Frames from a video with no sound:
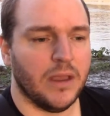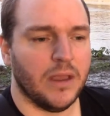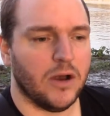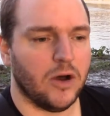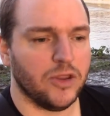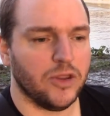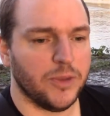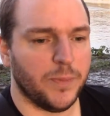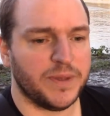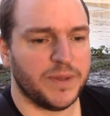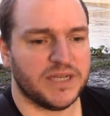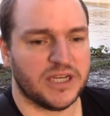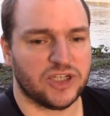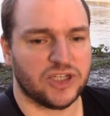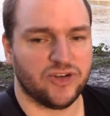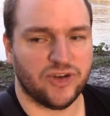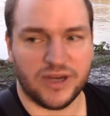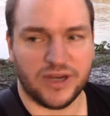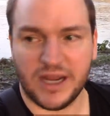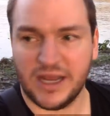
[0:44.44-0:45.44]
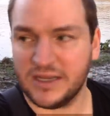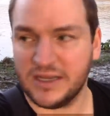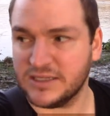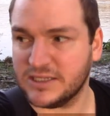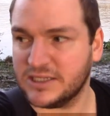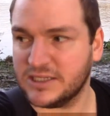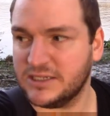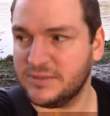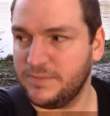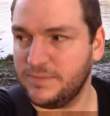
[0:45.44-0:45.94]
other
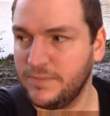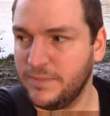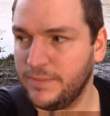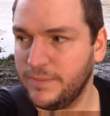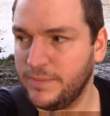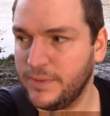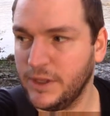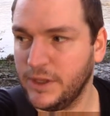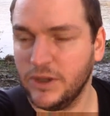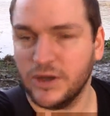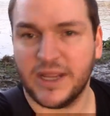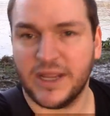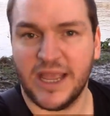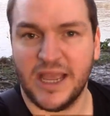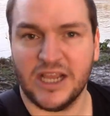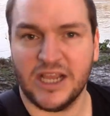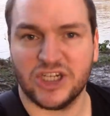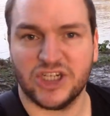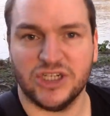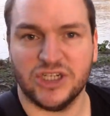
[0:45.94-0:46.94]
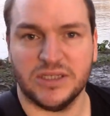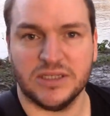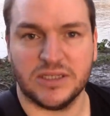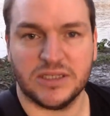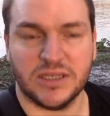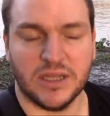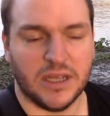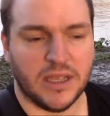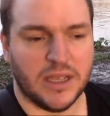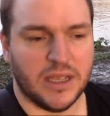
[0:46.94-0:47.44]
pedestrianised
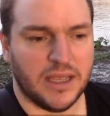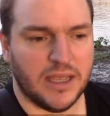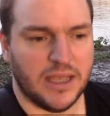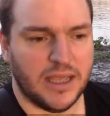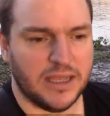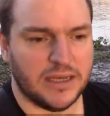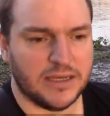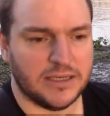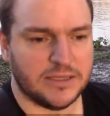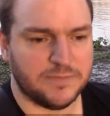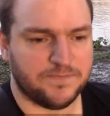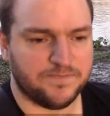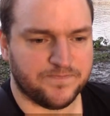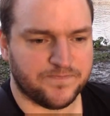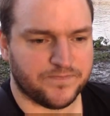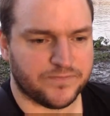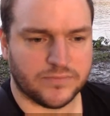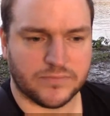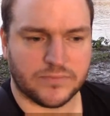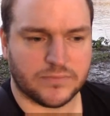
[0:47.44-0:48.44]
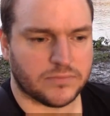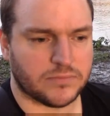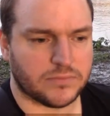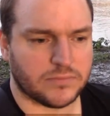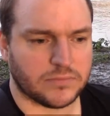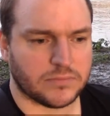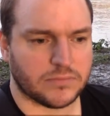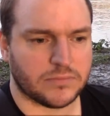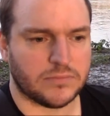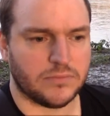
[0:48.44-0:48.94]
locations in
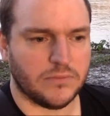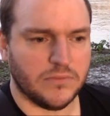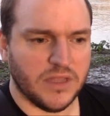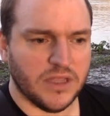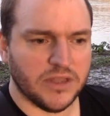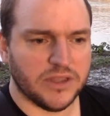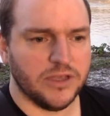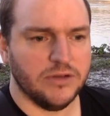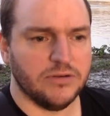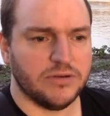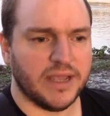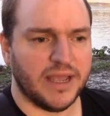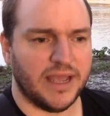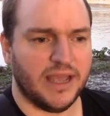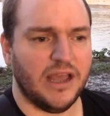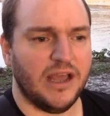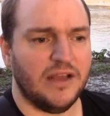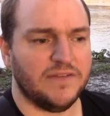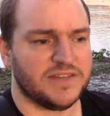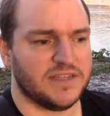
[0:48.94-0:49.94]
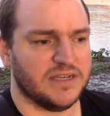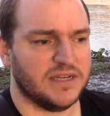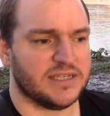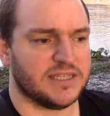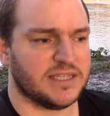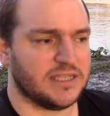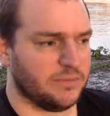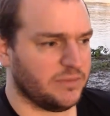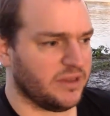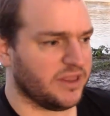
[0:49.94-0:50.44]
the UK I've seen a
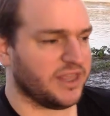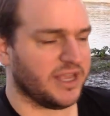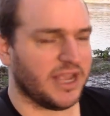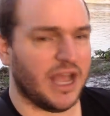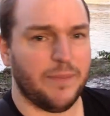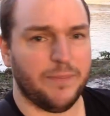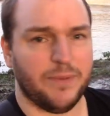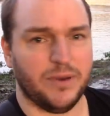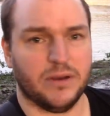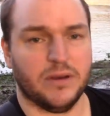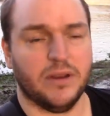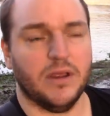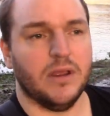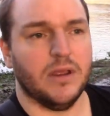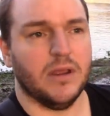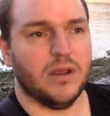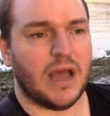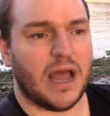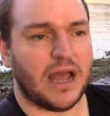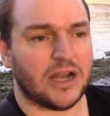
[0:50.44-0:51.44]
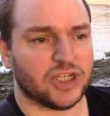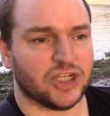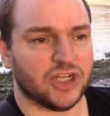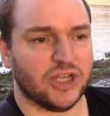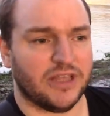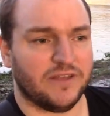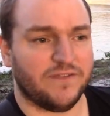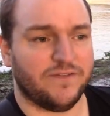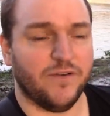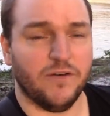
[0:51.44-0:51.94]
similar thing happen
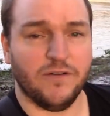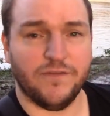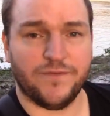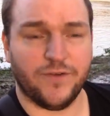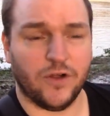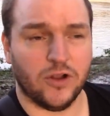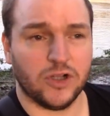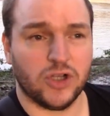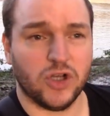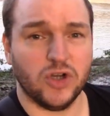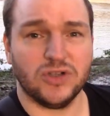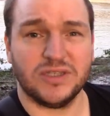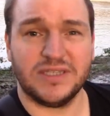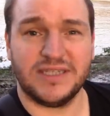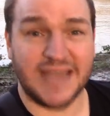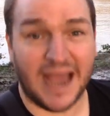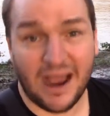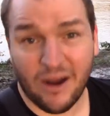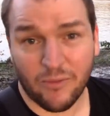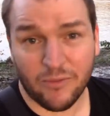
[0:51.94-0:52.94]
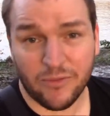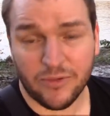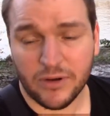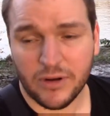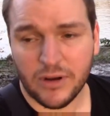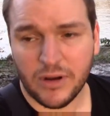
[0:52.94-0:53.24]
actually footfall goes down